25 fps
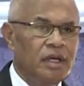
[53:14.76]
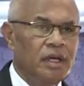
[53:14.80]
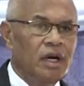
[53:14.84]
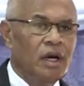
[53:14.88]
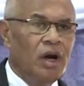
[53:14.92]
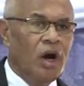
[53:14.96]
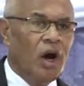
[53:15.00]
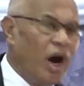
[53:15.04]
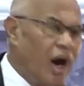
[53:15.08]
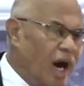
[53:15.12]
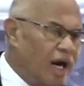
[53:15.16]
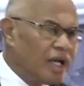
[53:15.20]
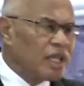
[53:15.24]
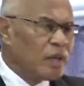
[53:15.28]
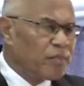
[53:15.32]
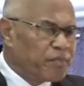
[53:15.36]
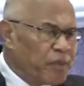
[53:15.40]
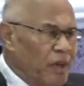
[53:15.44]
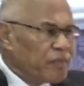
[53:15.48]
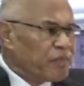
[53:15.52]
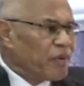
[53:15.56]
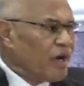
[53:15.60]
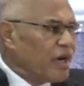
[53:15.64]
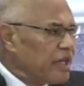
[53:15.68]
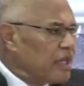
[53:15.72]
All the
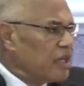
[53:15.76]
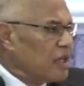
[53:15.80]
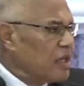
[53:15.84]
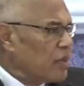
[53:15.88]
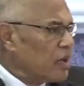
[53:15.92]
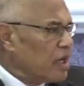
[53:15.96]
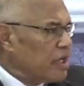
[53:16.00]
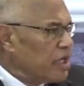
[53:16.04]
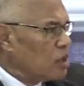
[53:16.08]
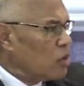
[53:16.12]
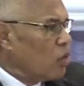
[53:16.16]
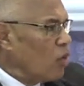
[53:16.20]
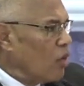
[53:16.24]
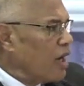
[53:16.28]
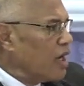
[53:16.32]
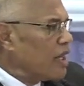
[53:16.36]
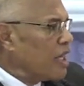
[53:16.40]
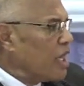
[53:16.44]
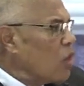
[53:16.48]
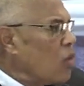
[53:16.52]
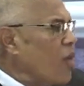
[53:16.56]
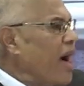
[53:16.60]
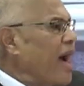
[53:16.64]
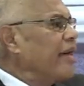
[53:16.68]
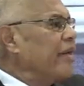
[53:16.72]
people in the world,
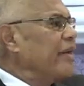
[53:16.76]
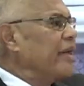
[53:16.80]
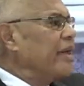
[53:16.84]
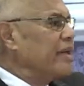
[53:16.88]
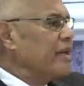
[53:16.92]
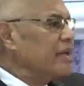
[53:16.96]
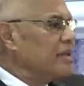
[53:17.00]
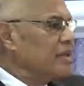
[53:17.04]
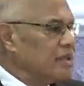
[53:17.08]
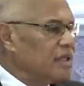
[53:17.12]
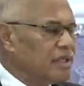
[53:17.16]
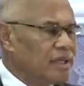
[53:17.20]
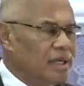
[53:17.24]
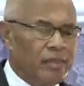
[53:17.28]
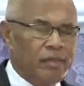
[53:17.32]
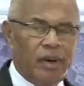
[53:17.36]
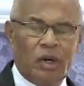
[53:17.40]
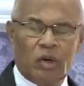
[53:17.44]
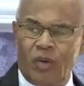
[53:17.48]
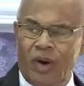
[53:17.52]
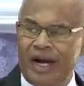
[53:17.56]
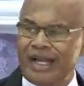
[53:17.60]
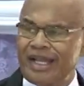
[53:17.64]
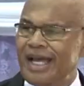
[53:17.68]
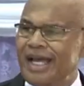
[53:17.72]
they worry about
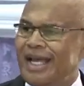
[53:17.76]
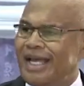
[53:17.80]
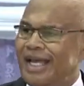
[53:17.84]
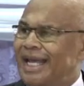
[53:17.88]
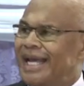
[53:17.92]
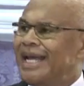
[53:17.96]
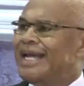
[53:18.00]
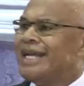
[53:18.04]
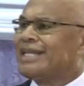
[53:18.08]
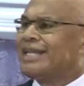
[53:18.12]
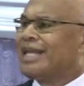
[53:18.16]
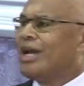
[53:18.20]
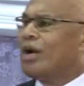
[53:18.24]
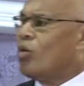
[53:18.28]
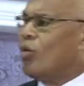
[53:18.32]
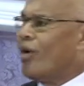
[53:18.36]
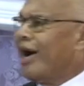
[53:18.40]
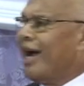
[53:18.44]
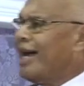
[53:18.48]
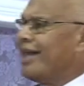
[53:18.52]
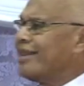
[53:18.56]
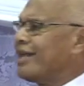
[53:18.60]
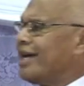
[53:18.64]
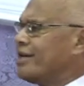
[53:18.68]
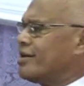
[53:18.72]
what they eat, they
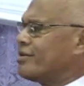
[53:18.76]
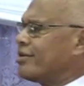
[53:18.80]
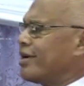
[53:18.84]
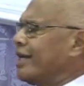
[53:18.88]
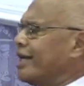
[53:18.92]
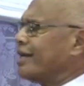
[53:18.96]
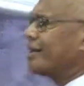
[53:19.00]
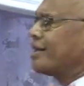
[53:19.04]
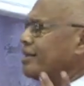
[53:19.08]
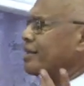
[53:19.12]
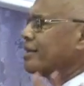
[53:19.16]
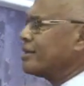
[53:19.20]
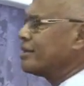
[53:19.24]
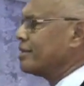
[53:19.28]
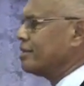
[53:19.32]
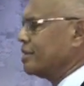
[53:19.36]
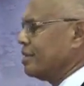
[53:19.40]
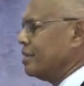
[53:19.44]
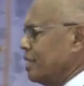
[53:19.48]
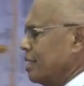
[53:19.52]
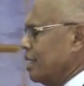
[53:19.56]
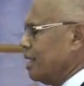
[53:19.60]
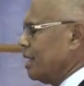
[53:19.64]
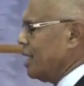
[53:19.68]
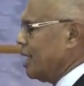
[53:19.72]
wear, they drink,
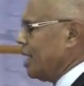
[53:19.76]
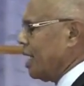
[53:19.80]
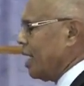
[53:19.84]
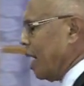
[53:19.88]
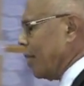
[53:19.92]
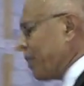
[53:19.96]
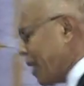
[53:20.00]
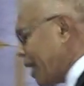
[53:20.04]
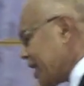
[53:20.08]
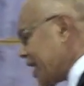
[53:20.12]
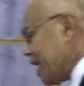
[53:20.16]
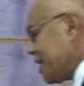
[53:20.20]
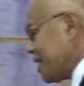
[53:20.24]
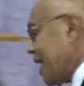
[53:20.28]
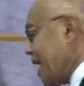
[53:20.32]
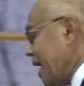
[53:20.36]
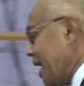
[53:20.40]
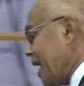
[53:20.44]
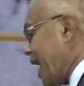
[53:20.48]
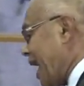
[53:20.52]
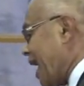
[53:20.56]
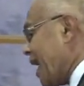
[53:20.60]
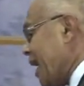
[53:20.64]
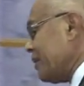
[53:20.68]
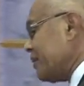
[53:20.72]
about their daily
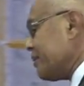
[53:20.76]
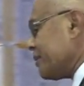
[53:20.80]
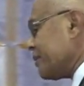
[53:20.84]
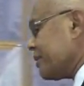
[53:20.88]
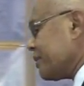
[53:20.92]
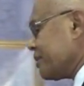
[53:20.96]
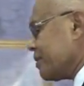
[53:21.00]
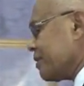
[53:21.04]
lives.